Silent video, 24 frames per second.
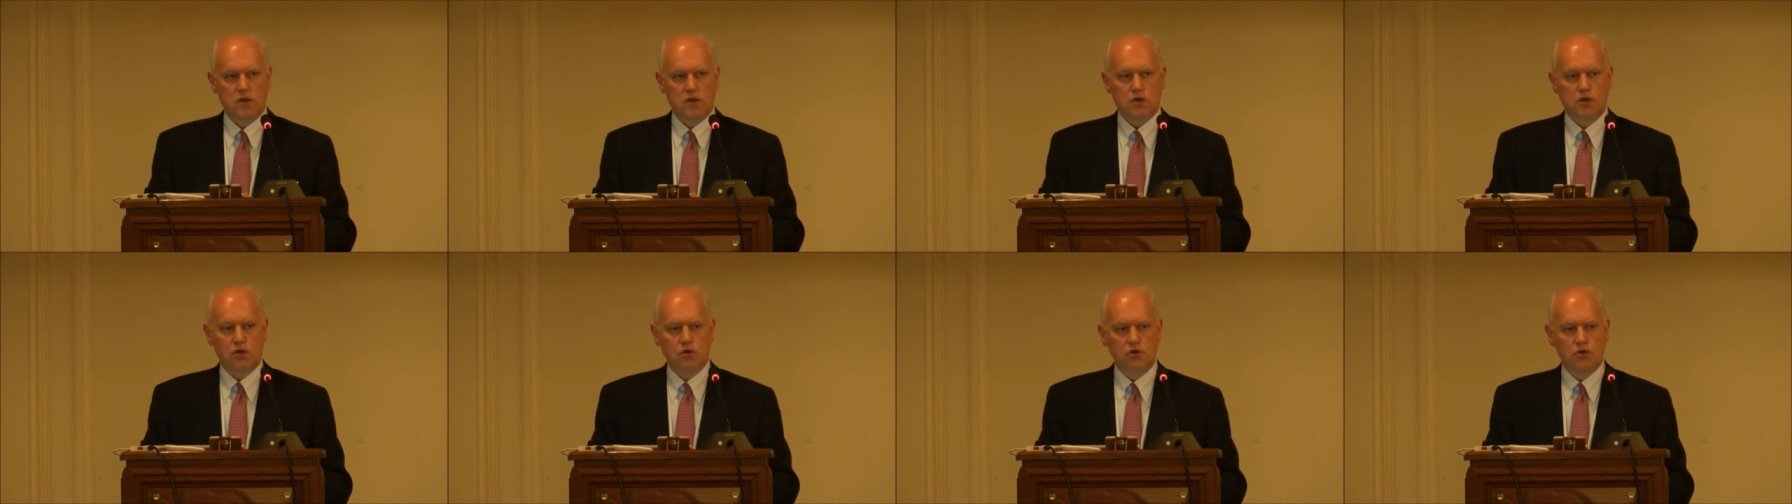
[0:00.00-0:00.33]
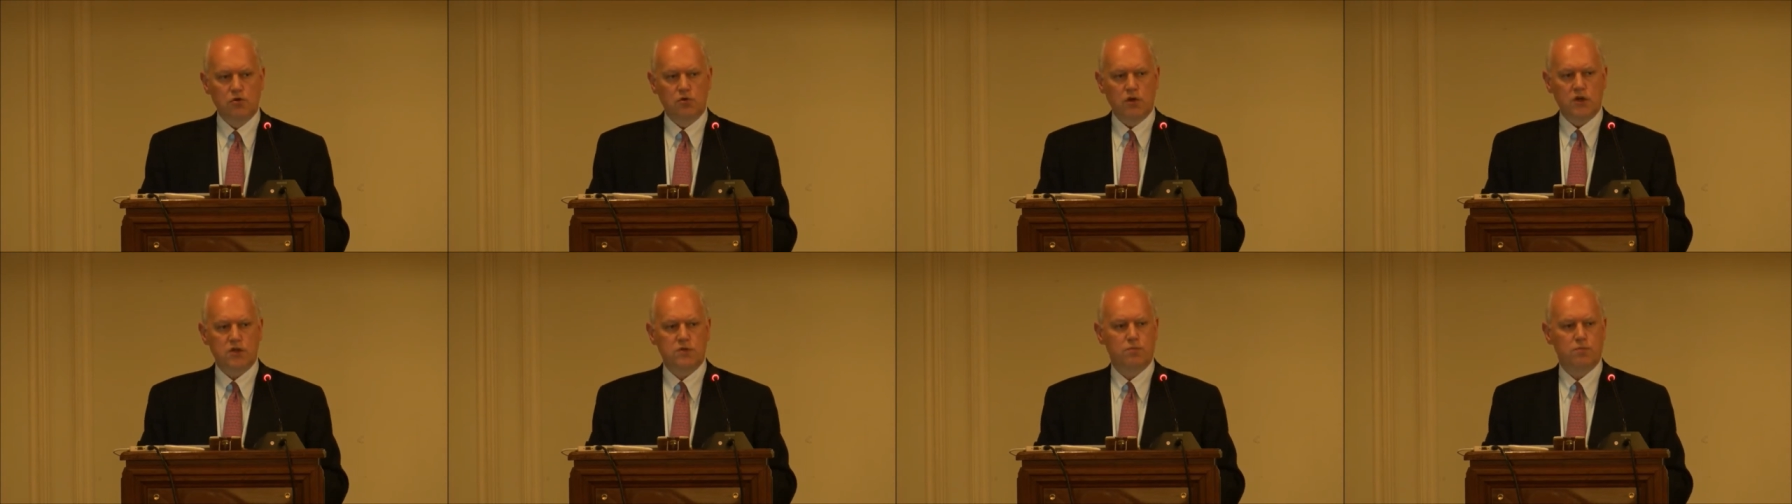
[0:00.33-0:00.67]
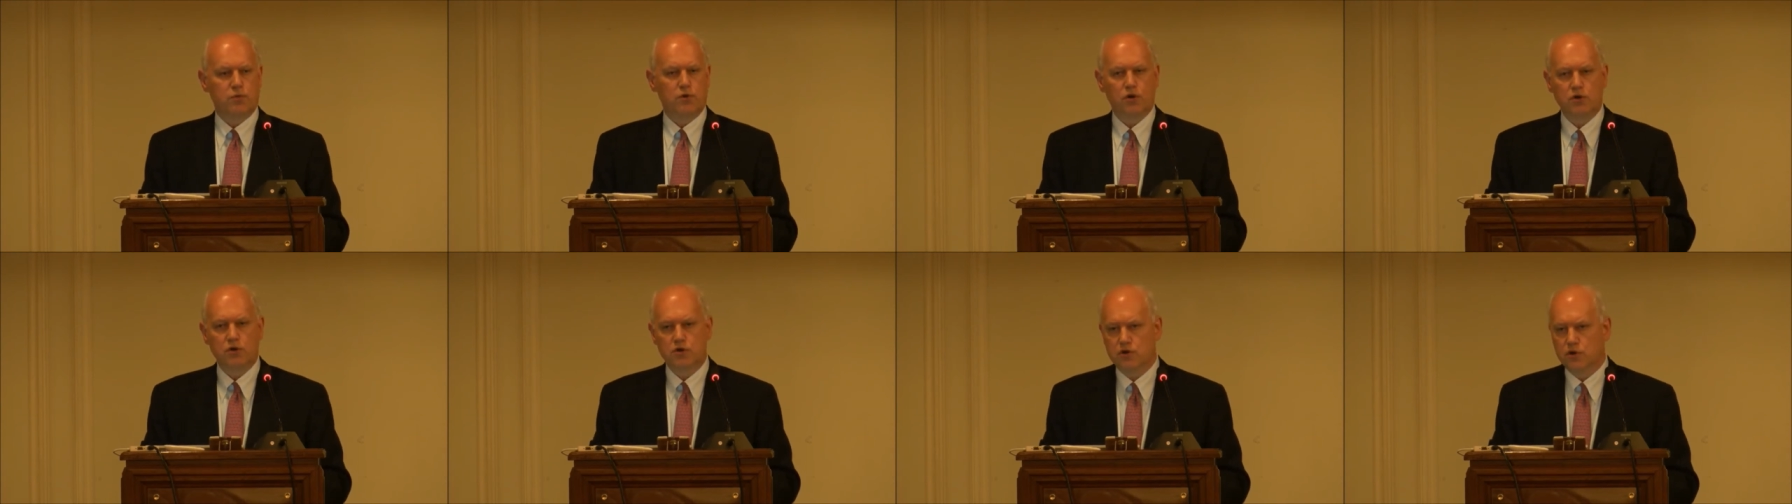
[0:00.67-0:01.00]
So US
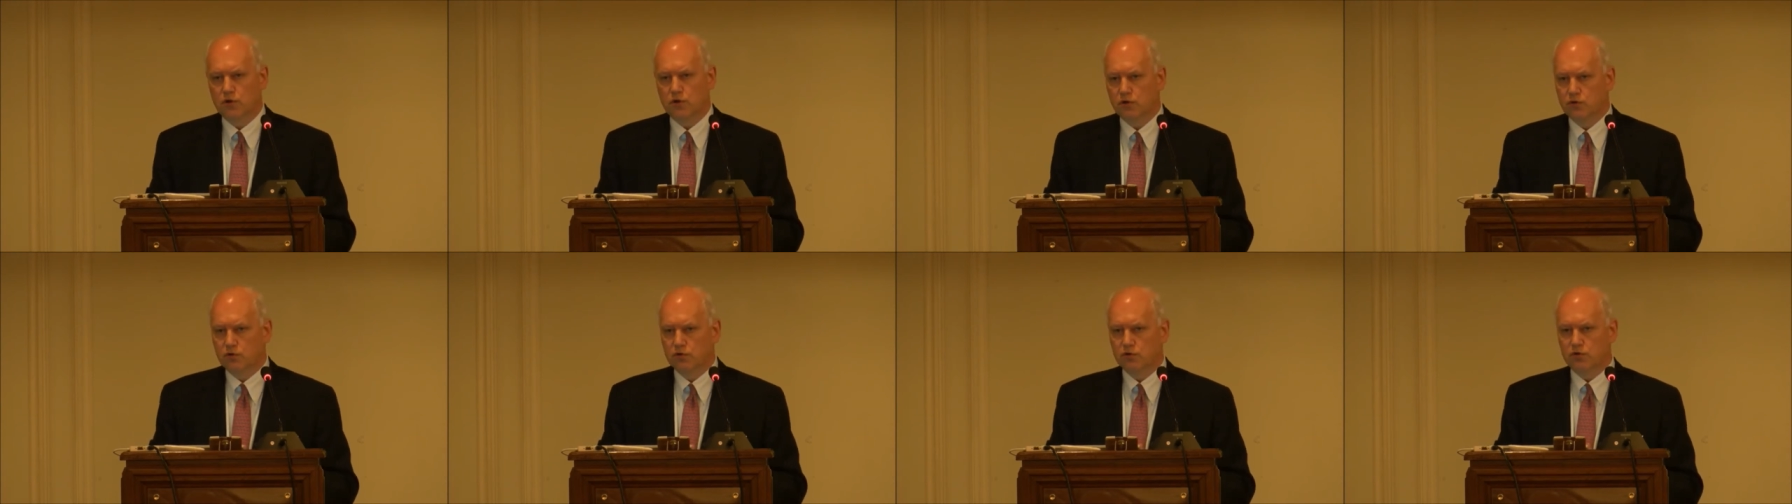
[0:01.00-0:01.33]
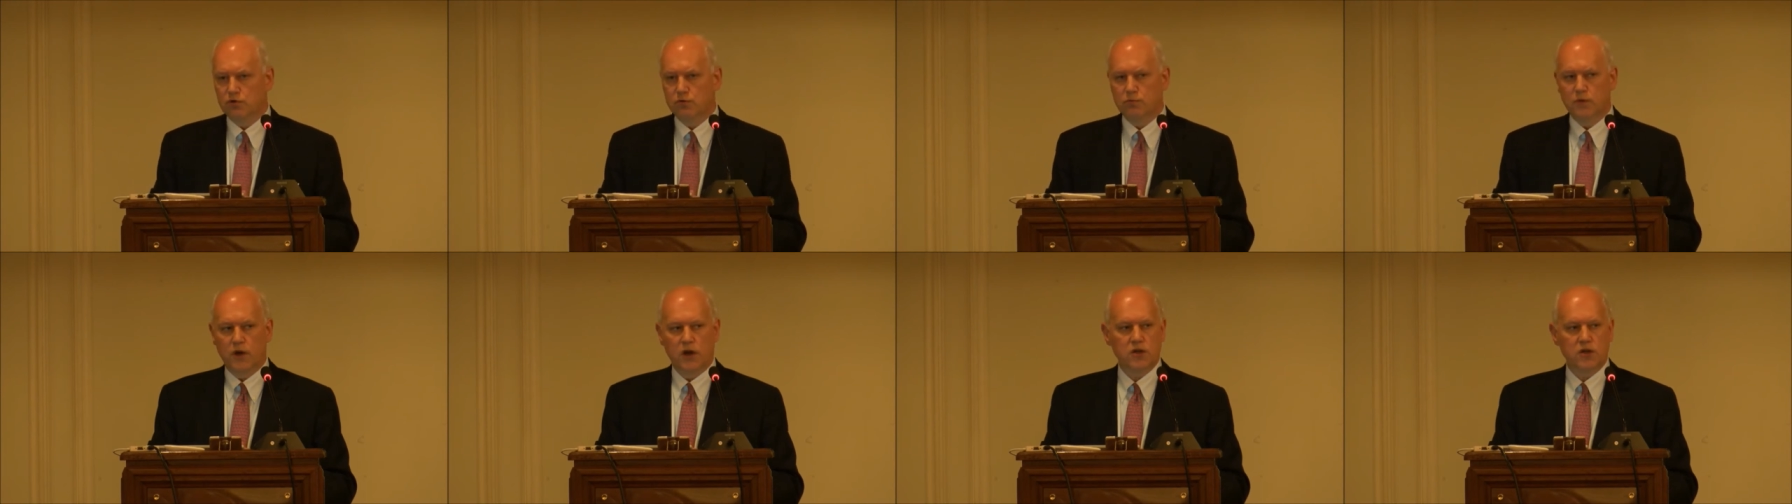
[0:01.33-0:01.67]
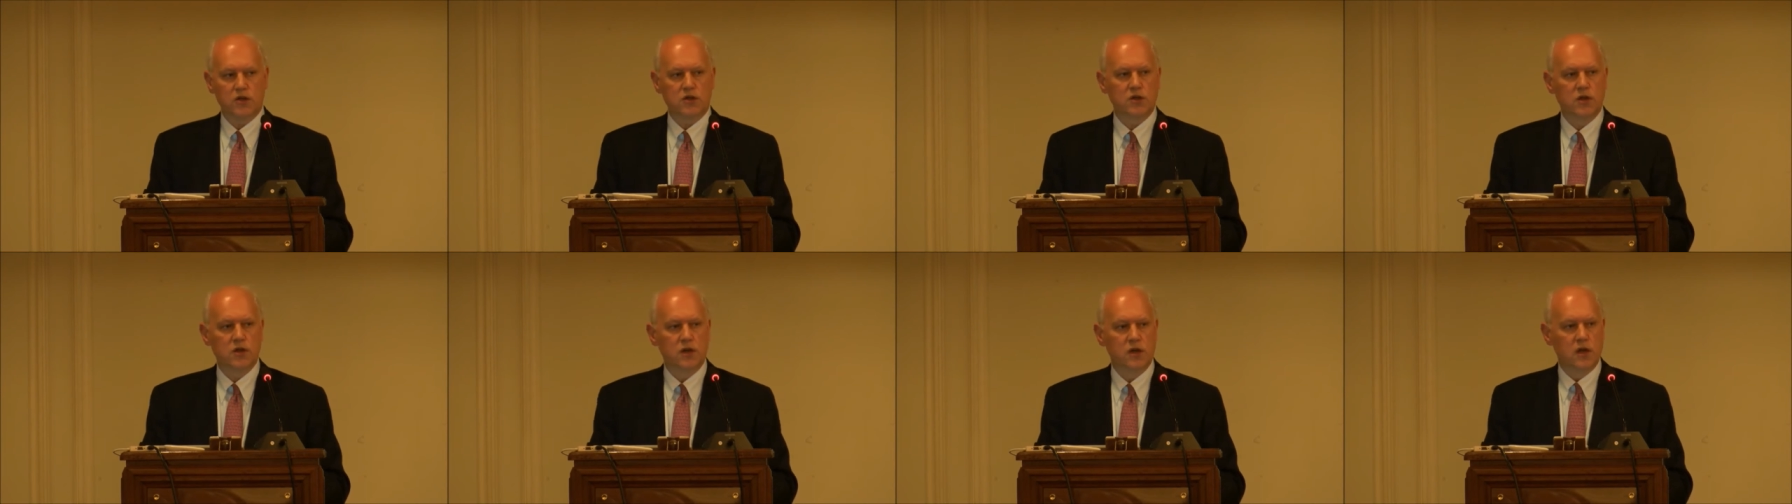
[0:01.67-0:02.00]
boards don't do too
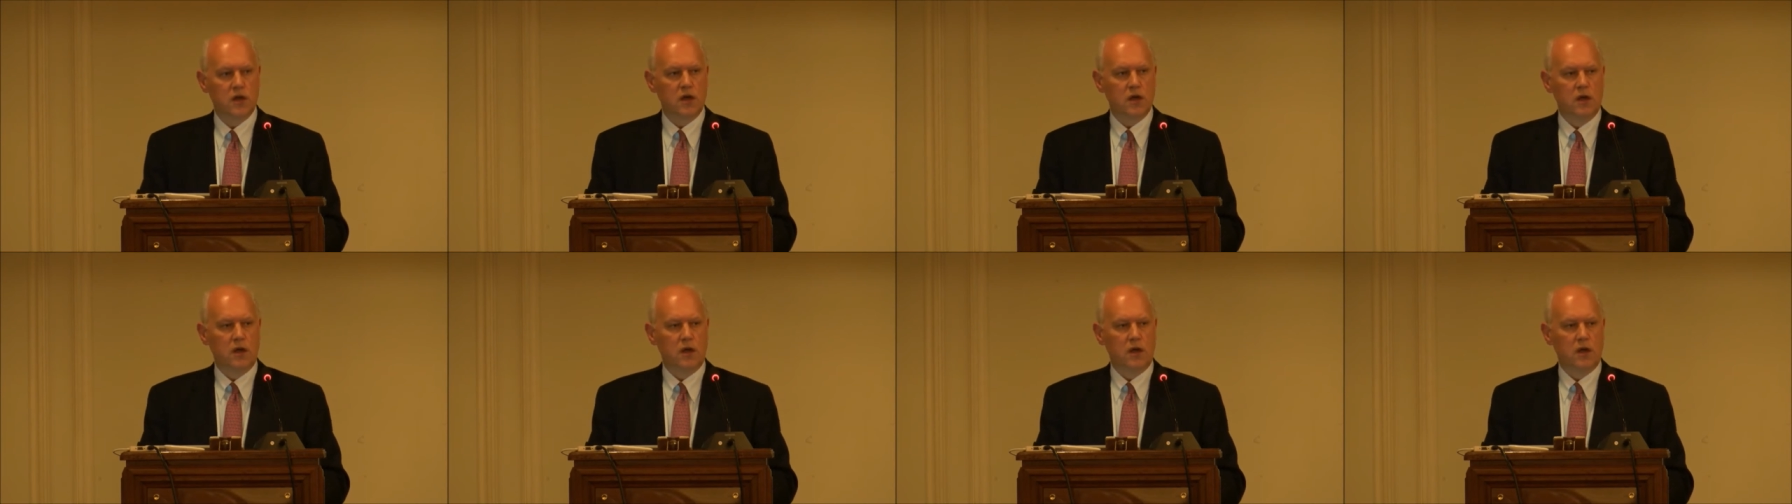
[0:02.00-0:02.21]
much.